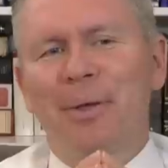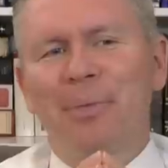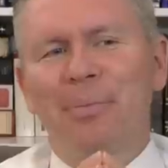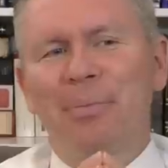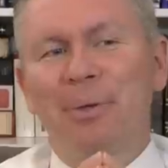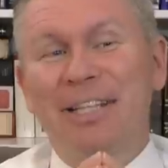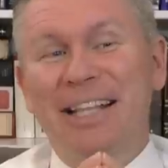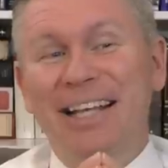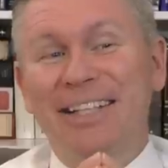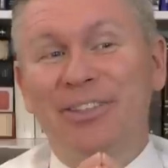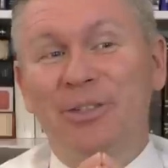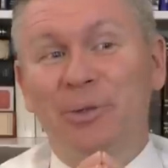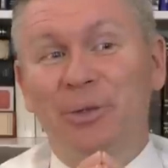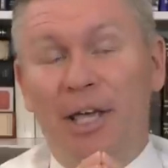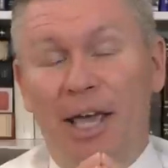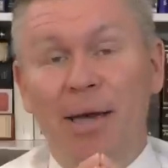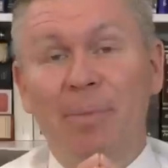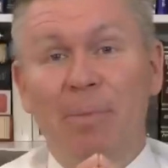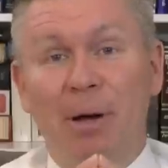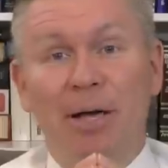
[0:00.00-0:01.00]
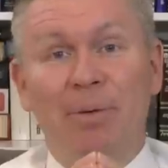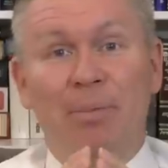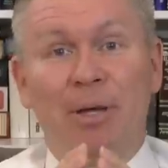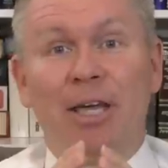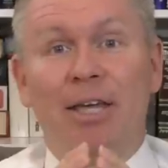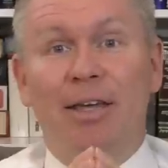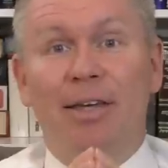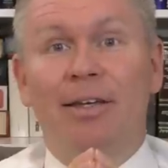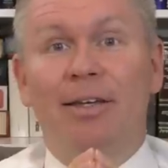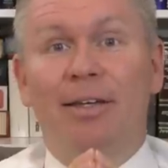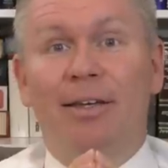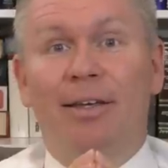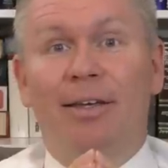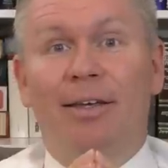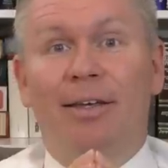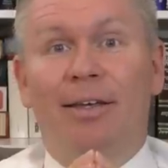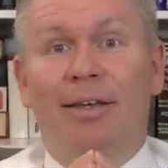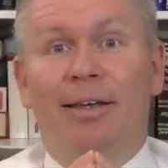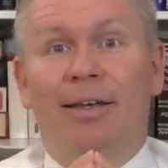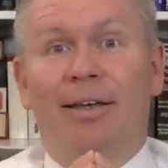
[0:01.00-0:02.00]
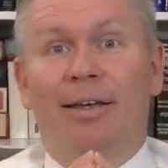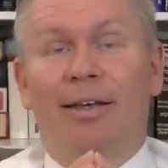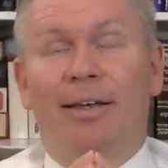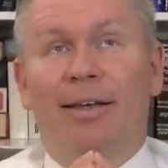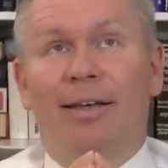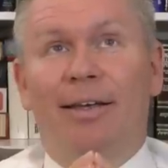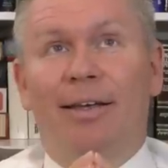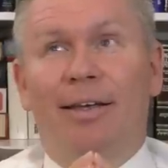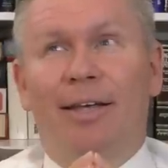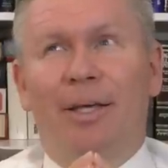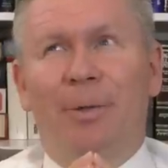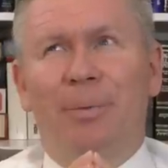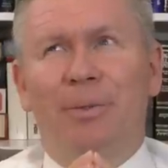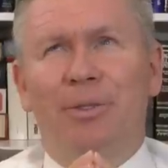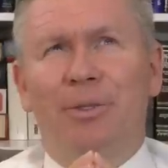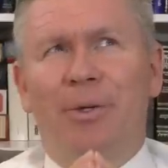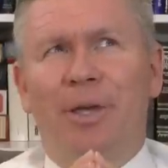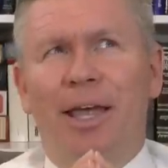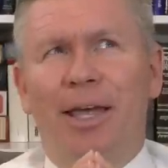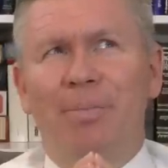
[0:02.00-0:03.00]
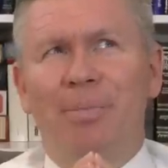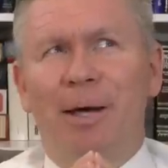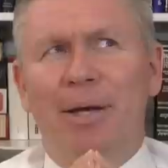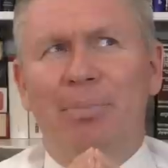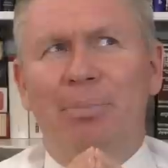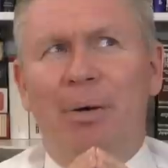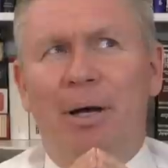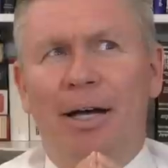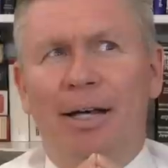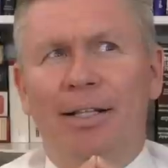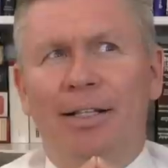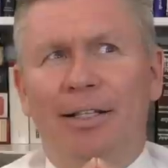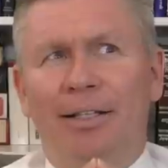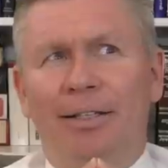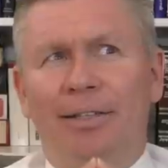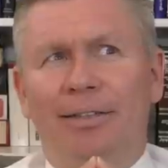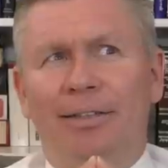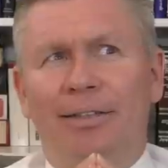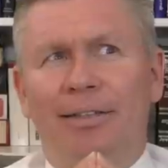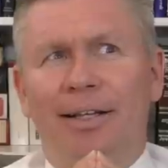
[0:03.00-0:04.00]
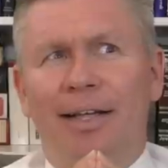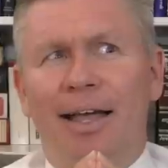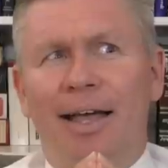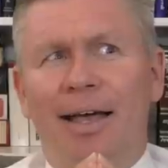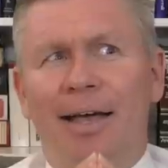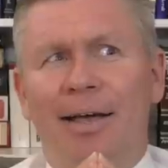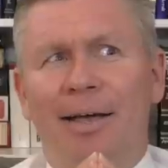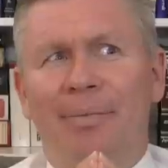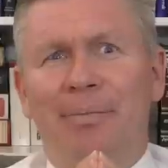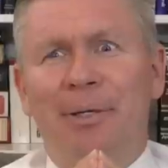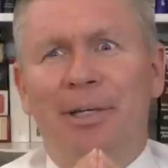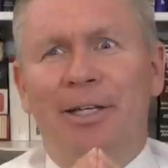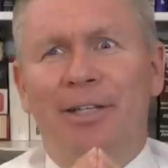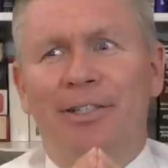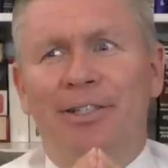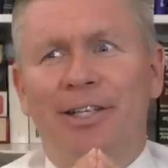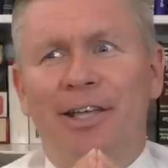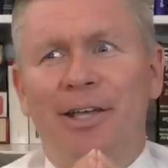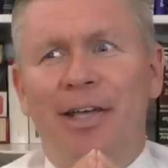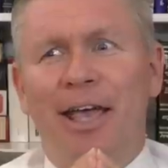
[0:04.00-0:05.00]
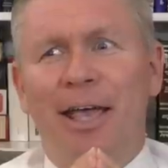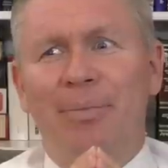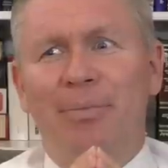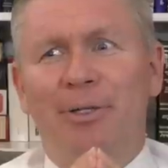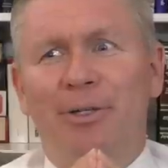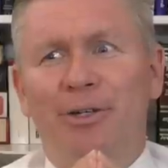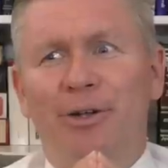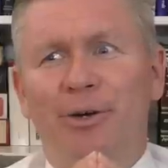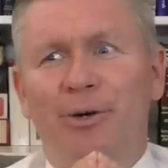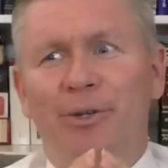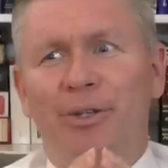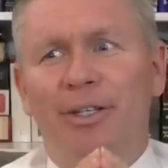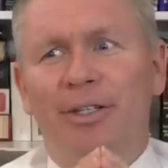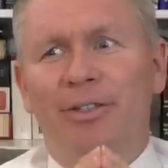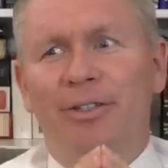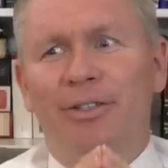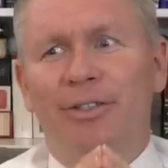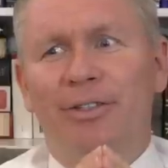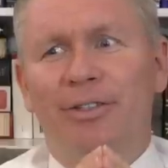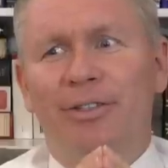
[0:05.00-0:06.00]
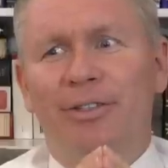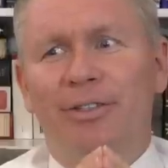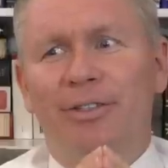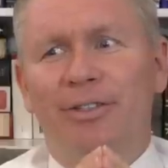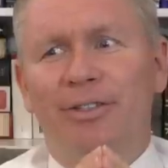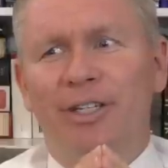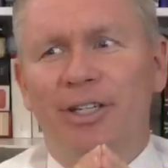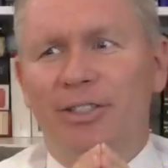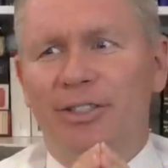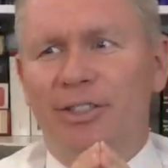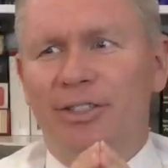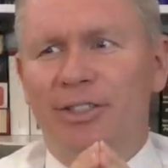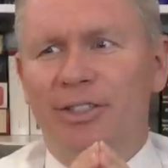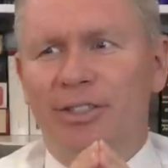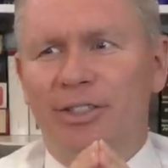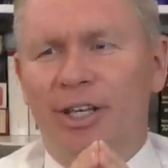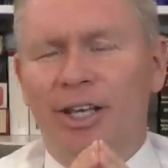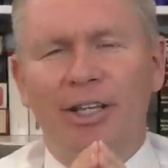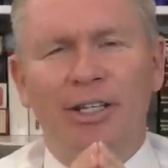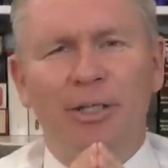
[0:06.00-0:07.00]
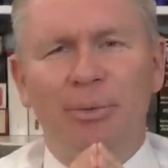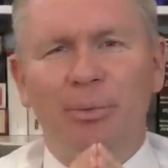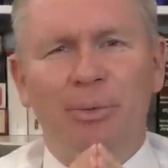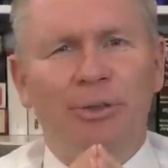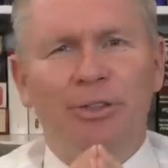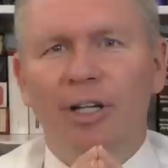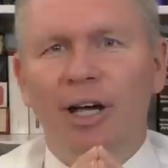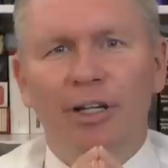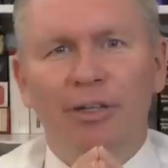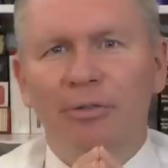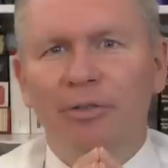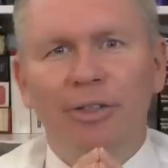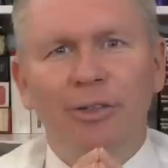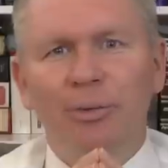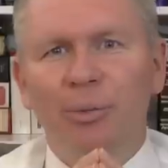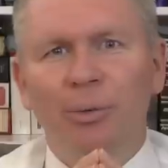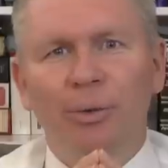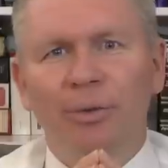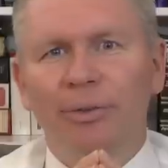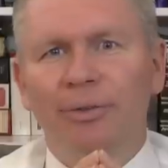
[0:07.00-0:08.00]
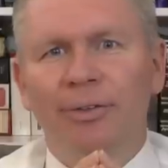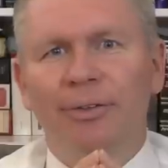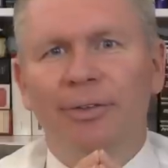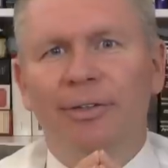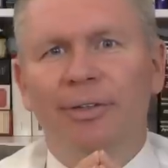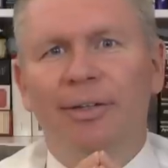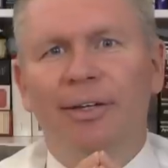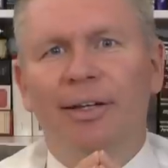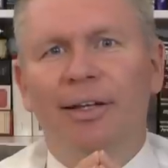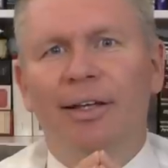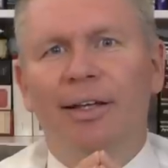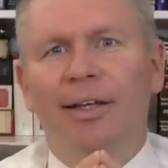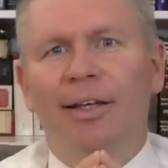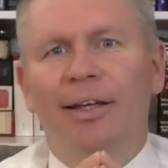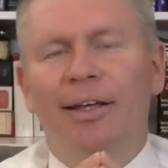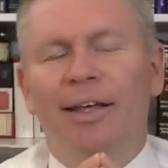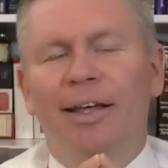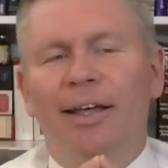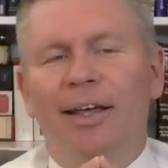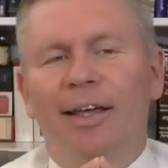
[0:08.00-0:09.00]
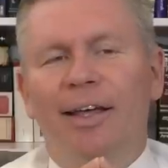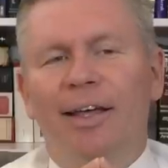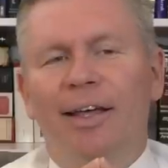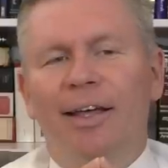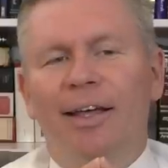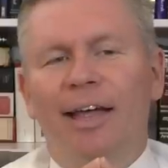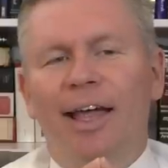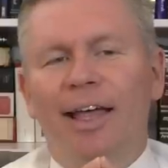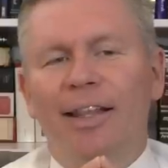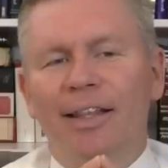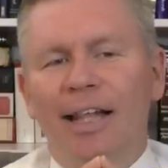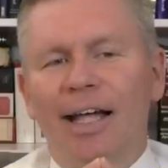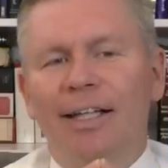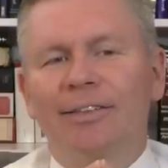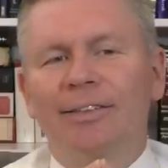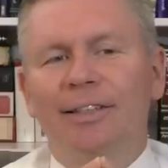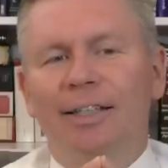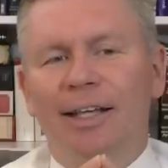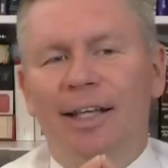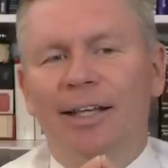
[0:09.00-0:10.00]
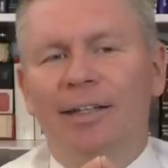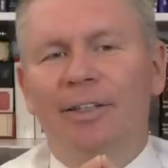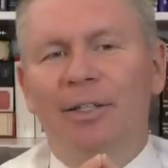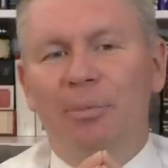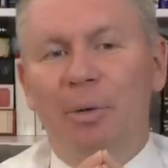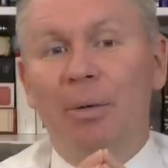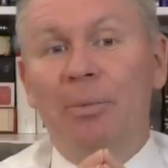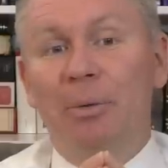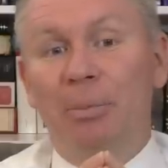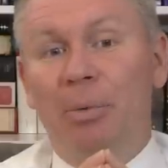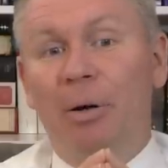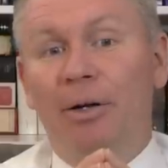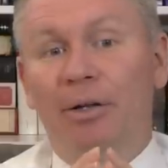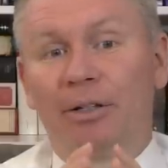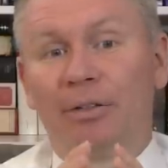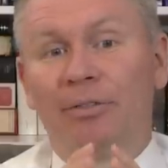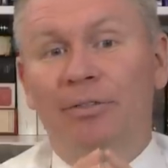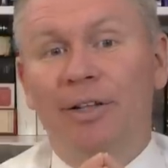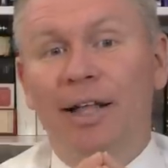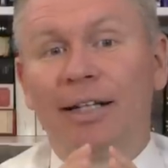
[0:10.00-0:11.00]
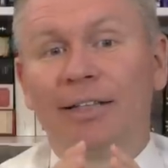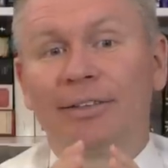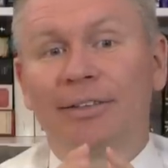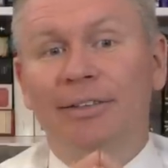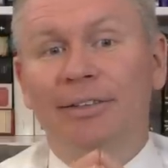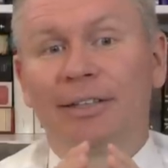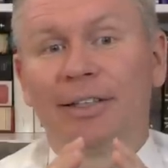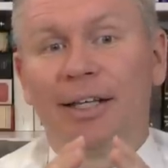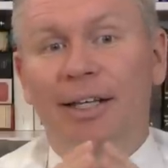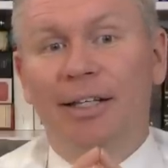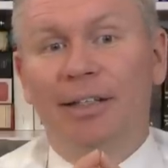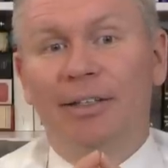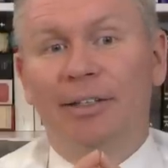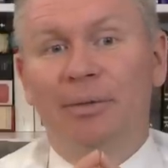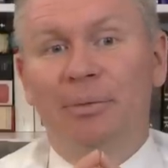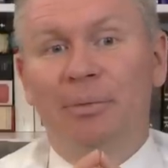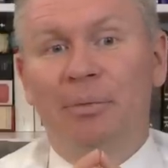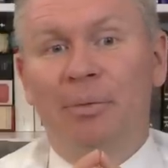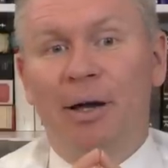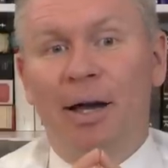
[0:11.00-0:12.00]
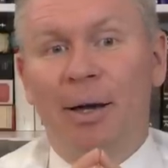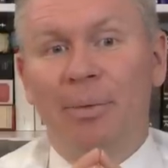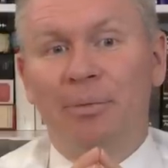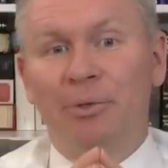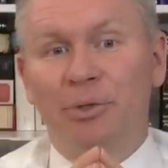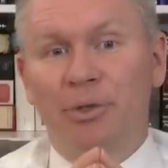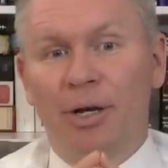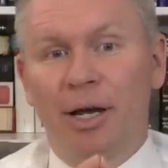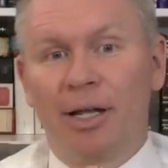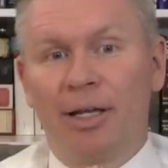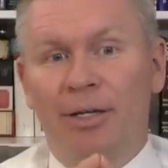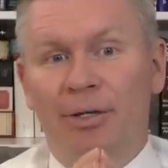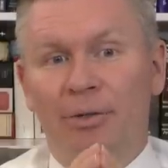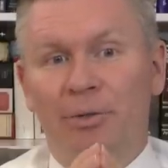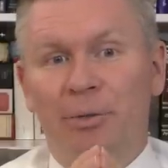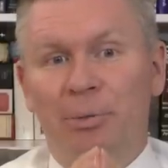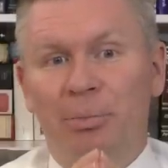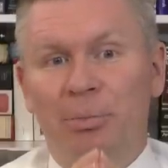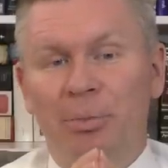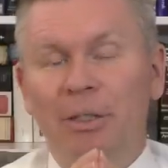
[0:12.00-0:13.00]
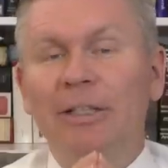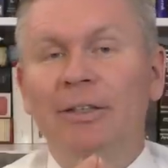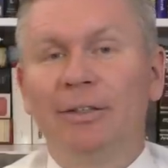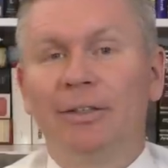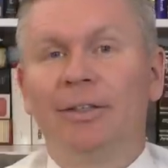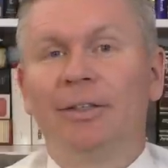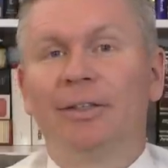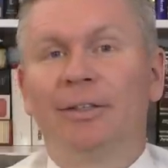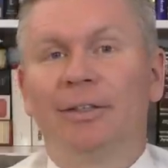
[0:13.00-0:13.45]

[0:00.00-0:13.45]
but that's okay by me. It was okay by Pilate uh, because he came to know that Jesus' kingdom was not of this world. And that's the kingdom I'm a part of. That's the kingdom I'm trying to build.